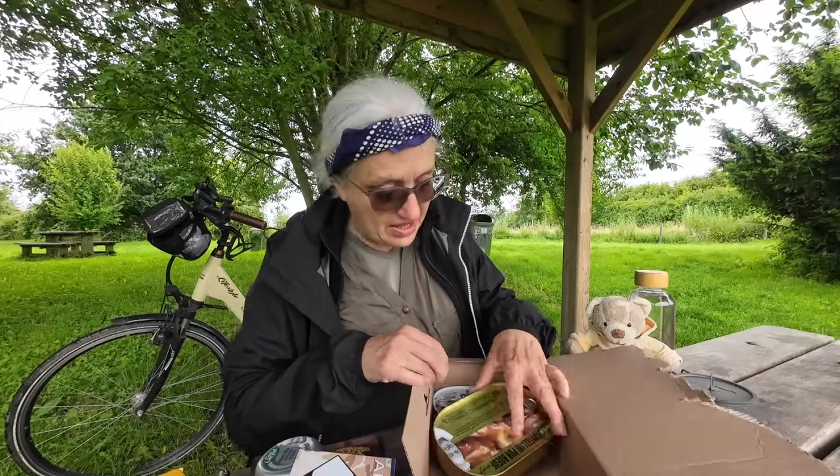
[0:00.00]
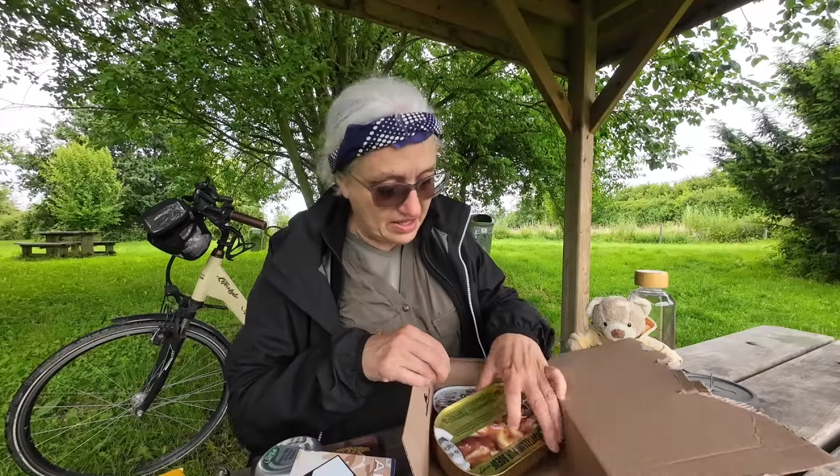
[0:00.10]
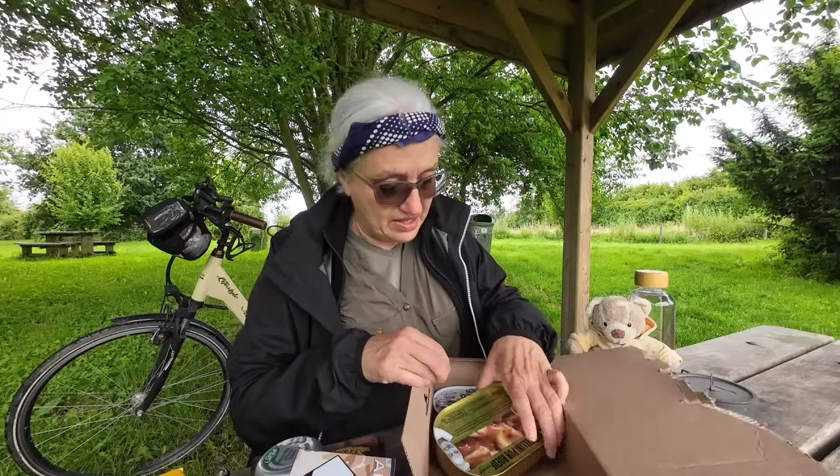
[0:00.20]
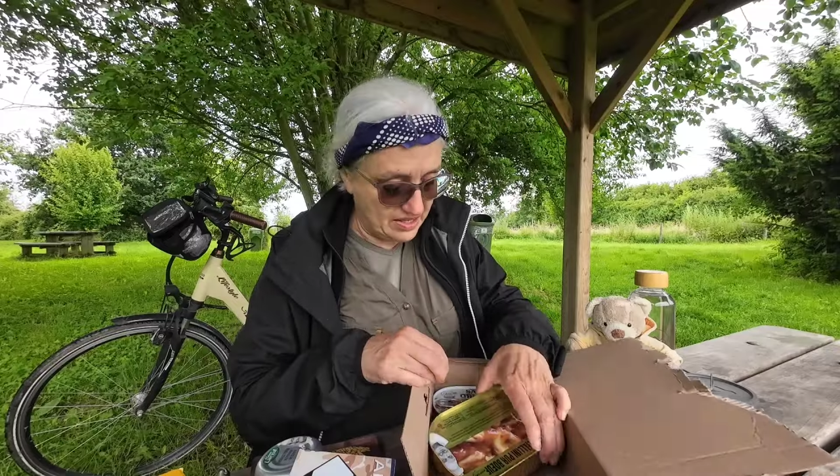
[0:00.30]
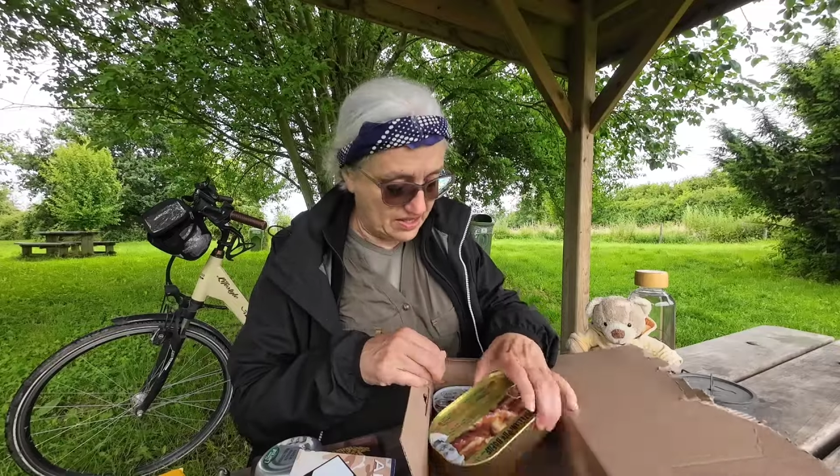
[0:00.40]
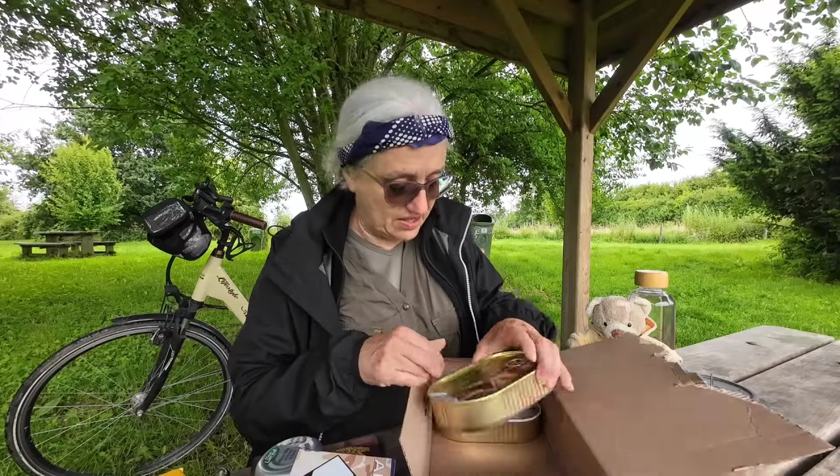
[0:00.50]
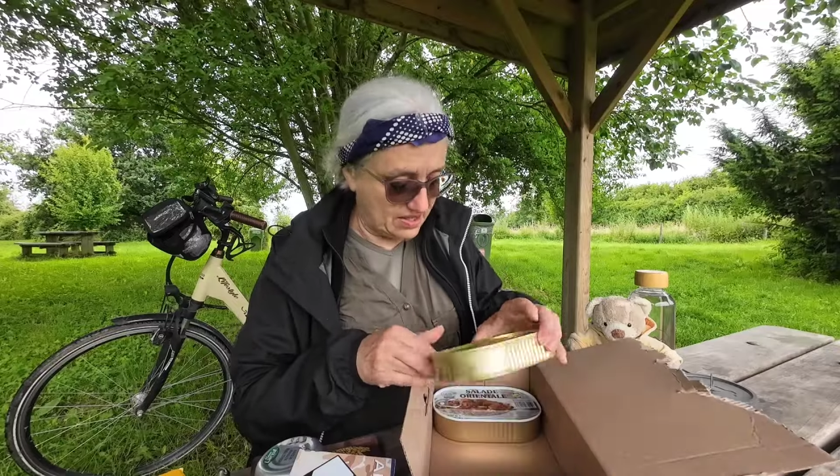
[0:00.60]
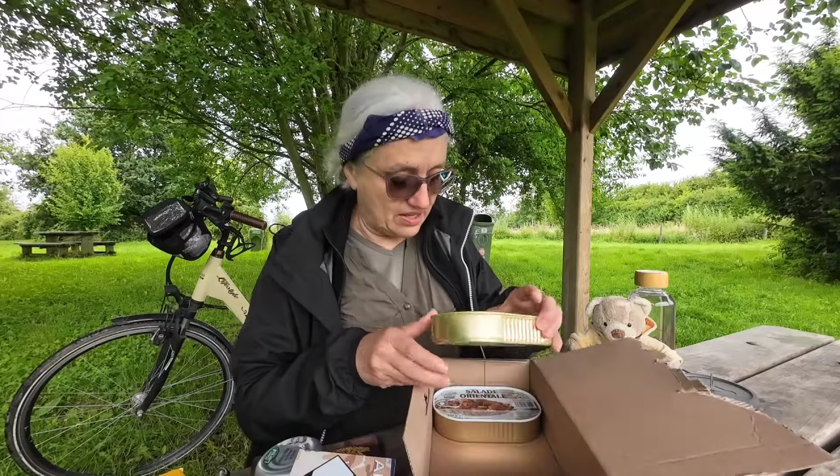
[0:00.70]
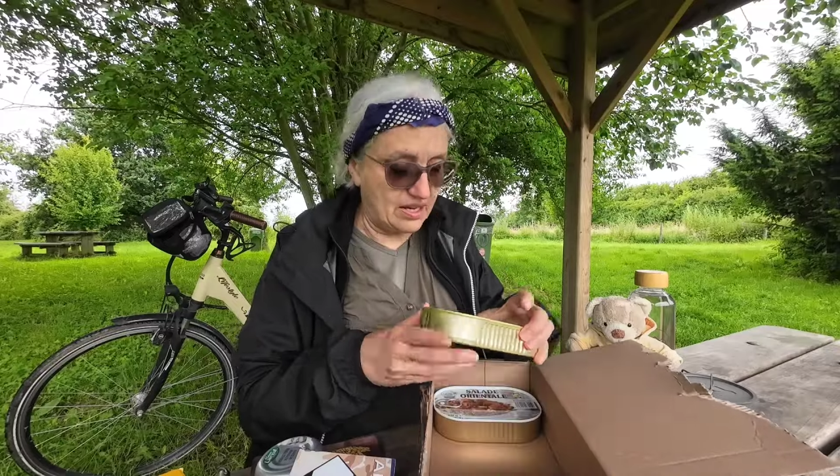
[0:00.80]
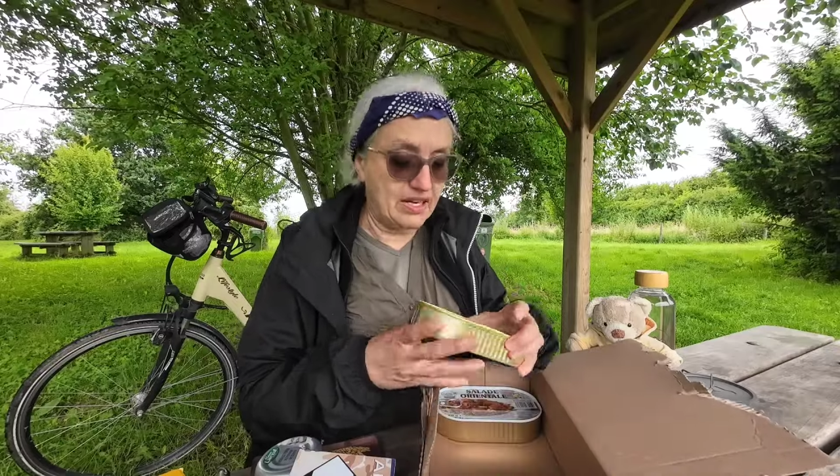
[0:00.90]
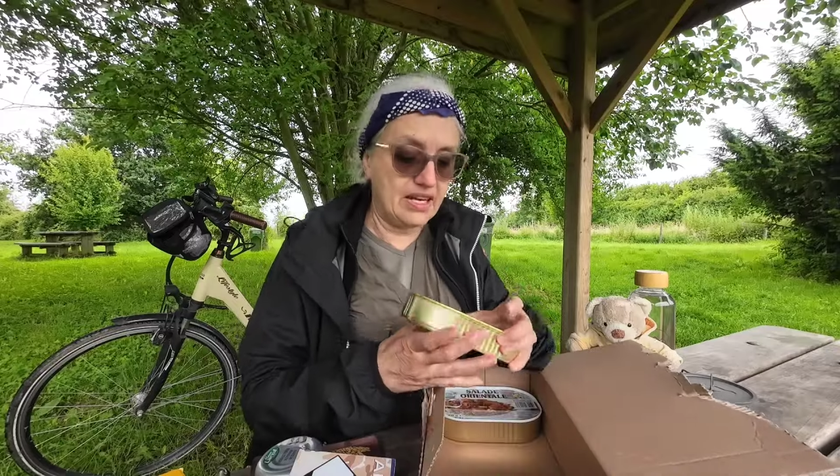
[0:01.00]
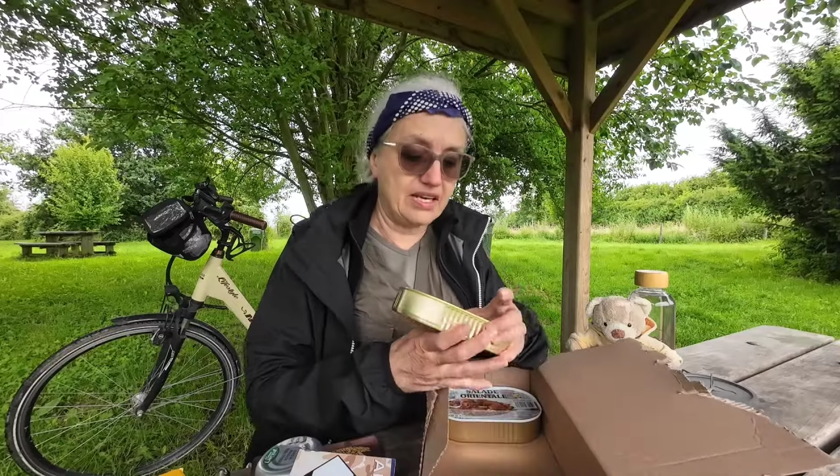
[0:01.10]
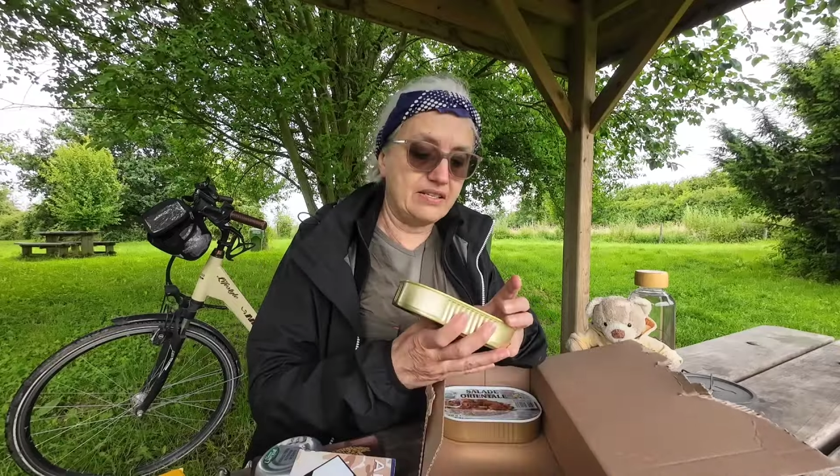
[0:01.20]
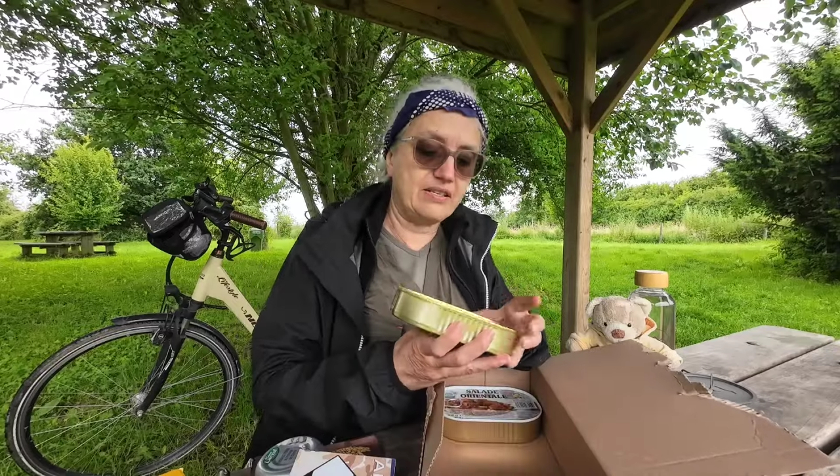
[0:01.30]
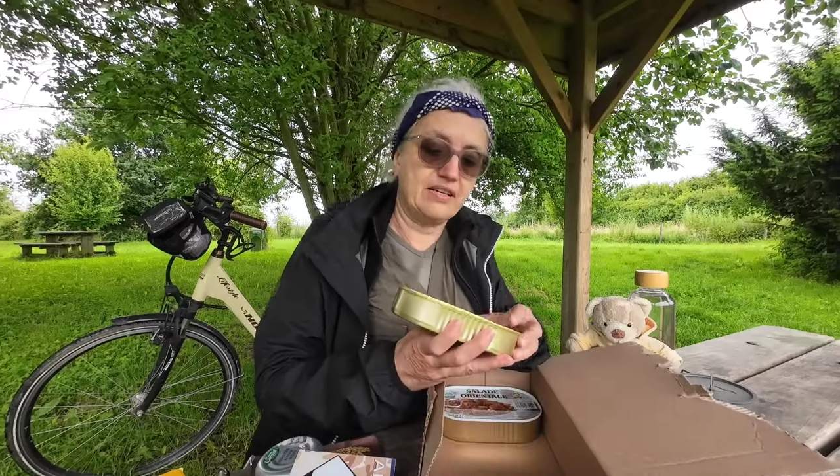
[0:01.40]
And this, I guess,